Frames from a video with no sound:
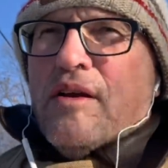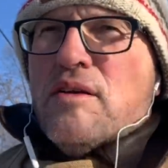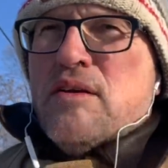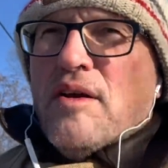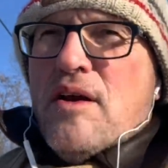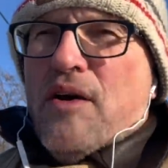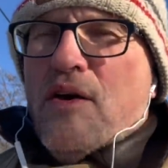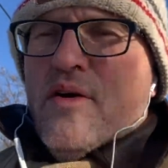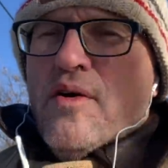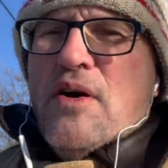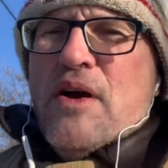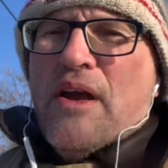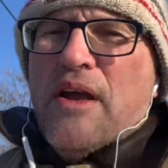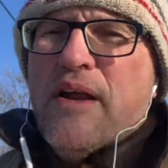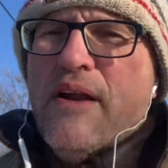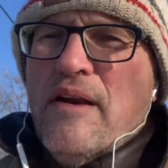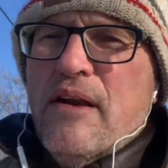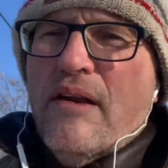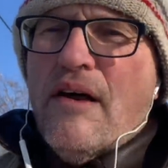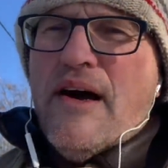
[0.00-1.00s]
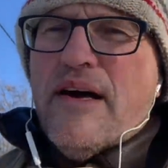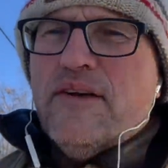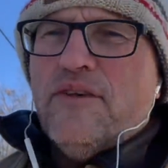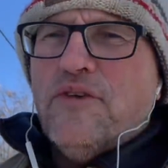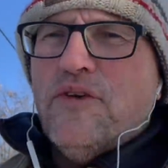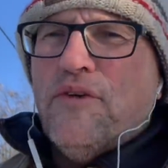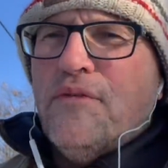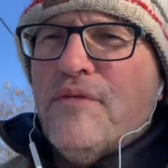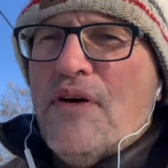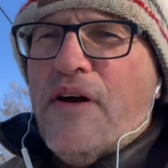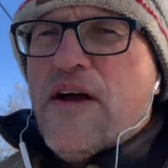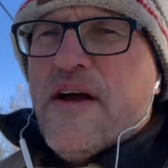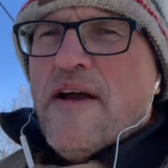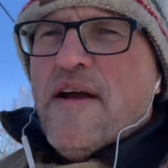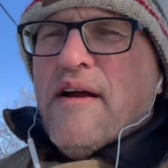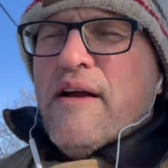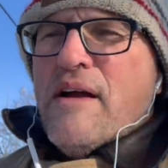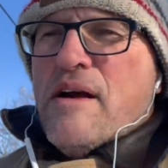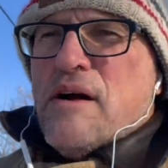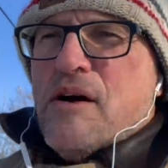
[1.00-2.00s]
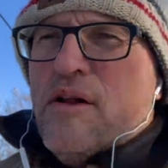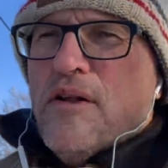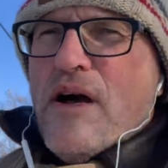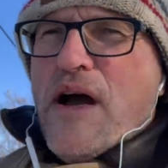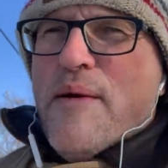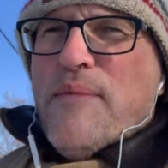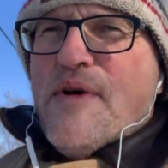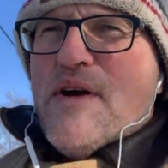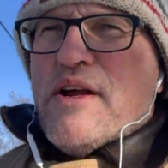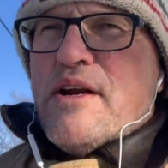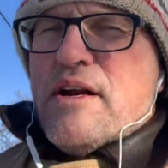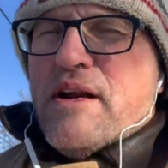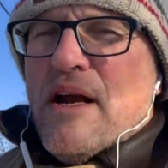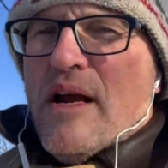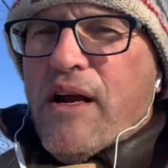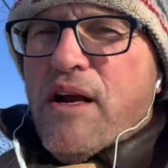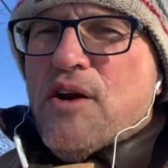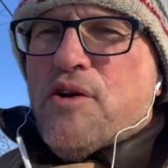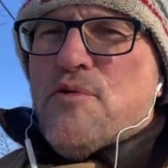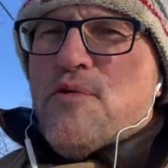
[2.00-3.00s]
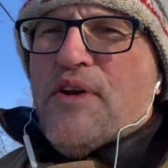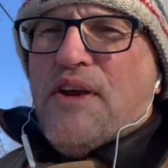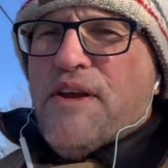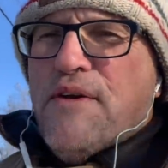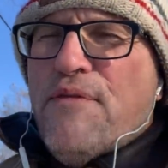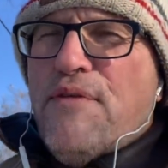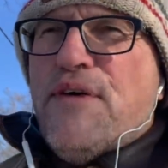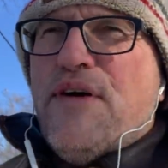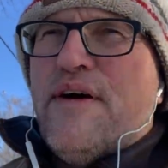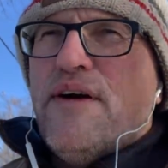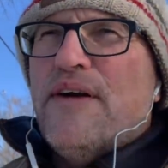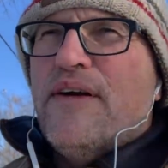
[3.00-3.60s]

So lots of climate grief